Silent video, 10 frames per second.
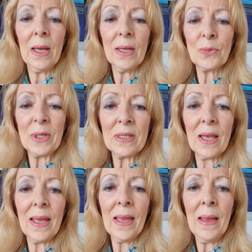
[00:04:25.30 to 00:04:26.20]
as we
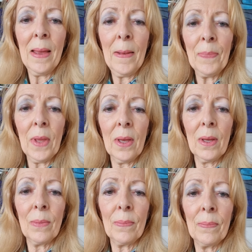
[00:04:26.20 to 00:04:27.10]
say,
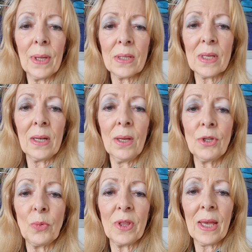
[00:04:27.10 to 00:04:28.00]
um, because they're
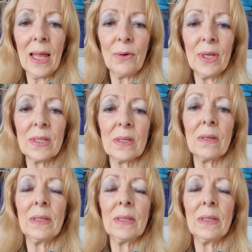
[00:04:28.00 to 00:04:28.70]
loaded with calories,